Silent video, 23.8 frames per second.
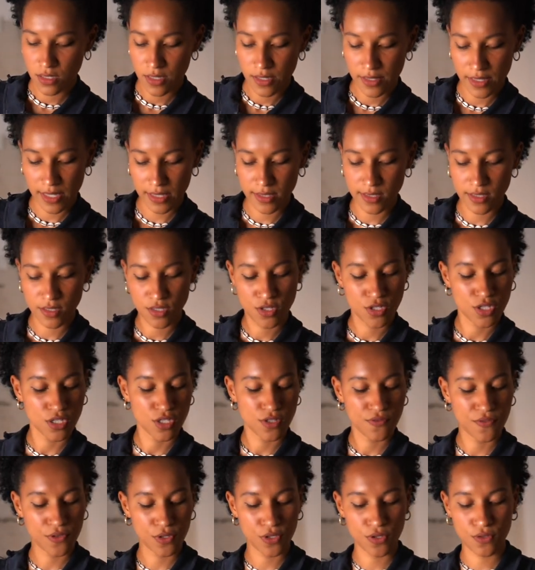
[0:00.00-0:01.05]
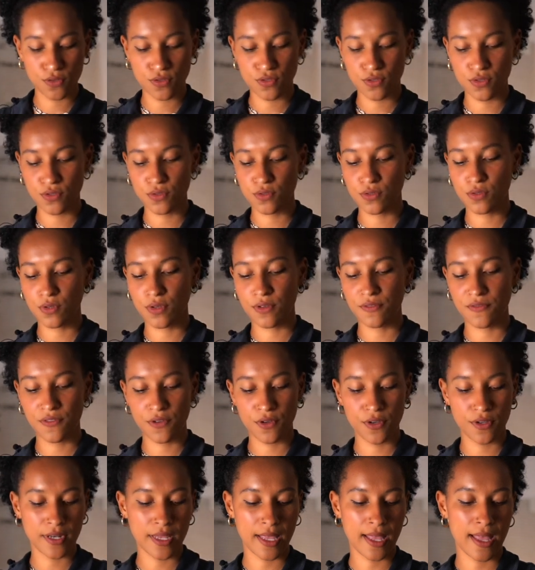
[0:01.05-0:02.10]
That's just for you to
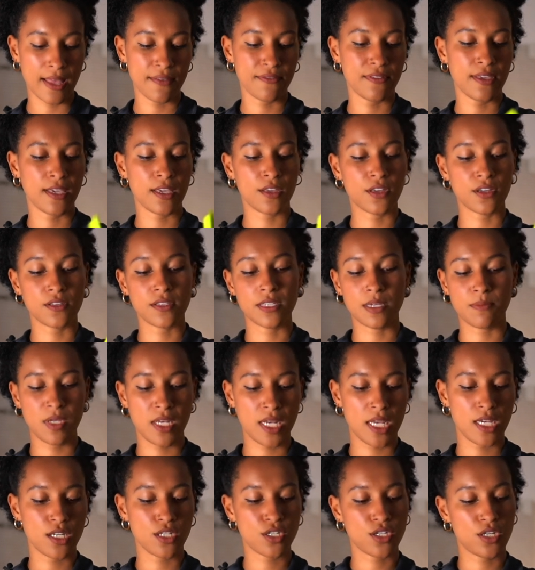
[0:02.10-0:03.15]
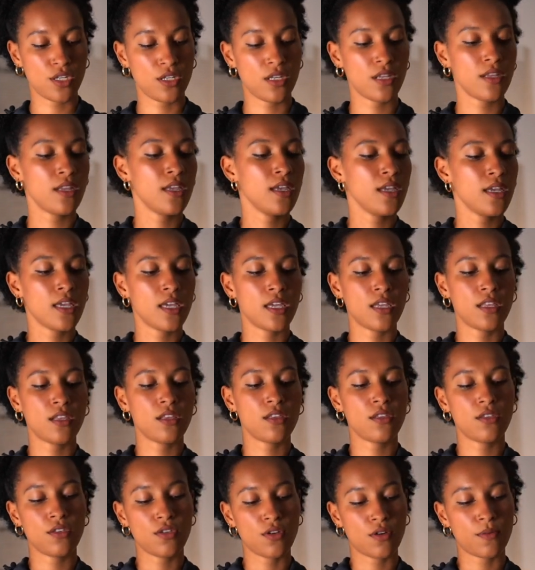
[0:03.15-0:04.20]
avoid having contamination
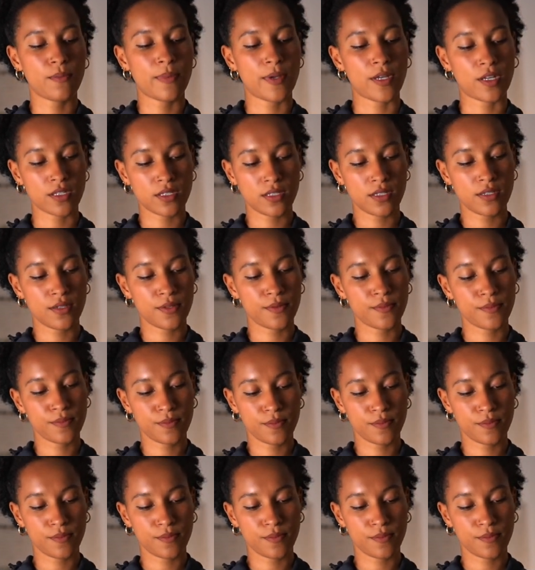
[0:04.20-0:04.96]
in your box.